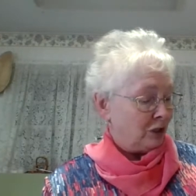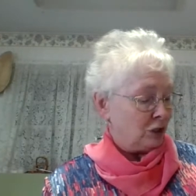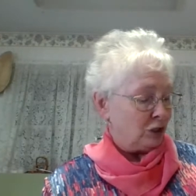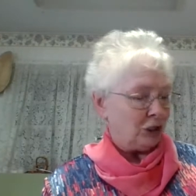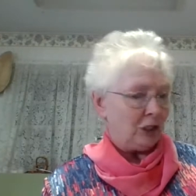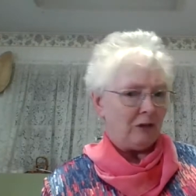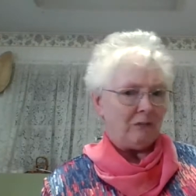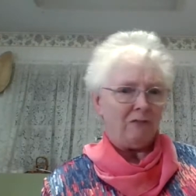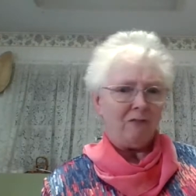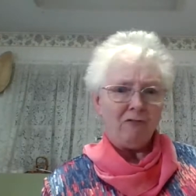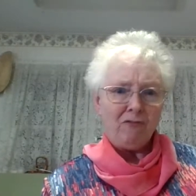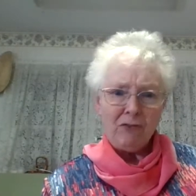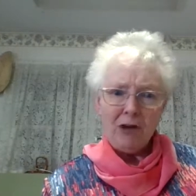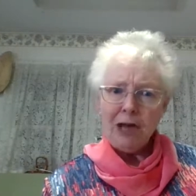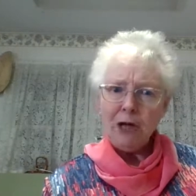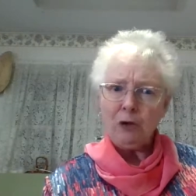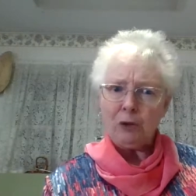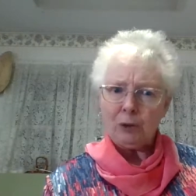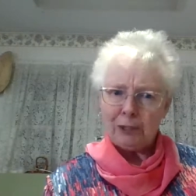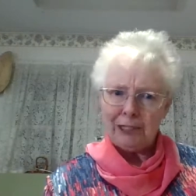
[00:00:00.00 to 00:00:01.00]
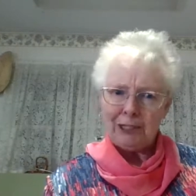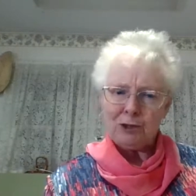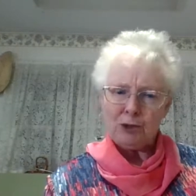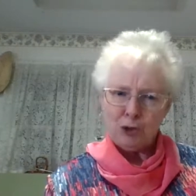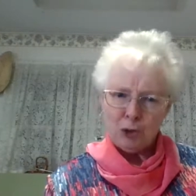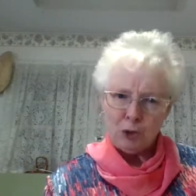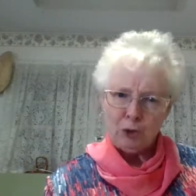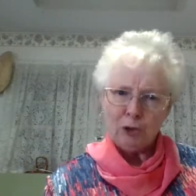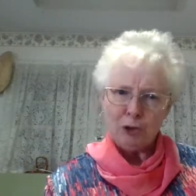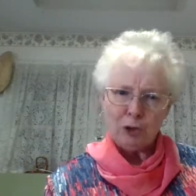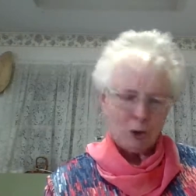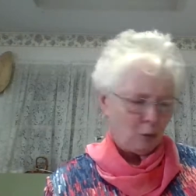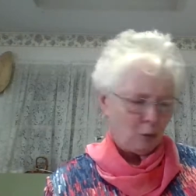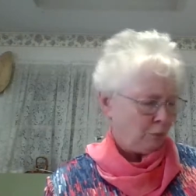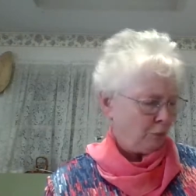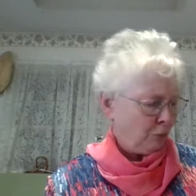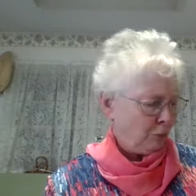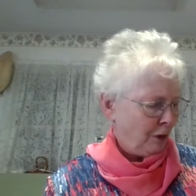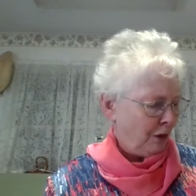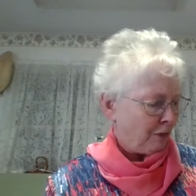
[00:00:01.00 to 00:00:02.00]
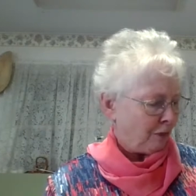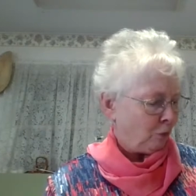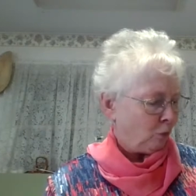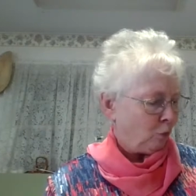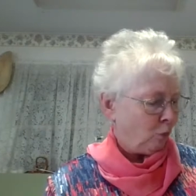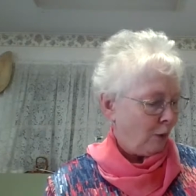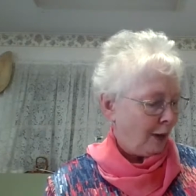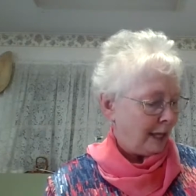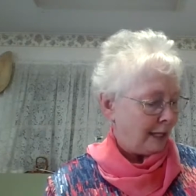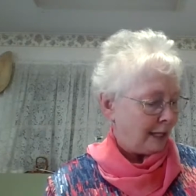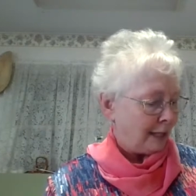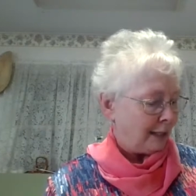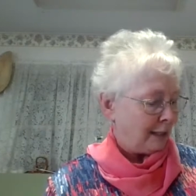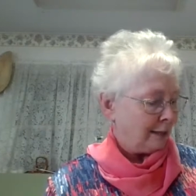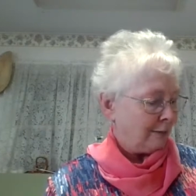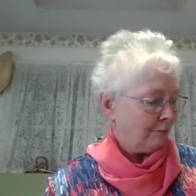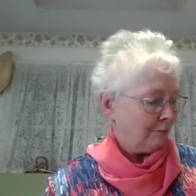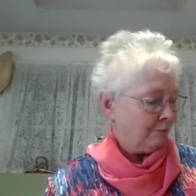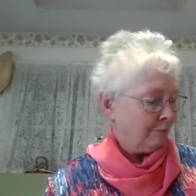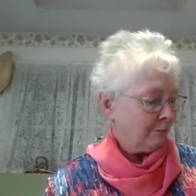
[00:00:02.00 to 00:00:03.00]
she fairly took your breath away.